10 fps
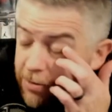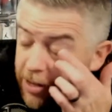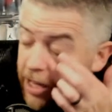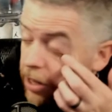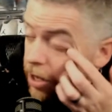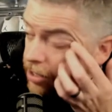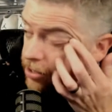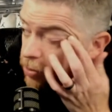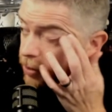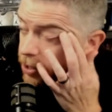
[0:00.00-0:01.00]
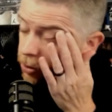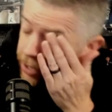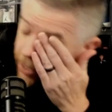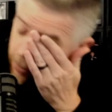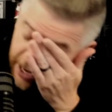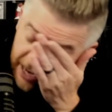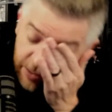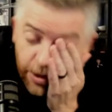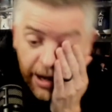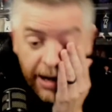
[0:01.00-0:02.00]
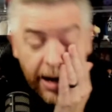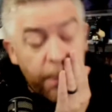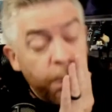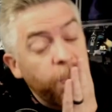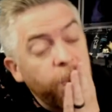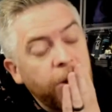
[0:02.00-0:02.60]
If they had lost, we knew they had to break up.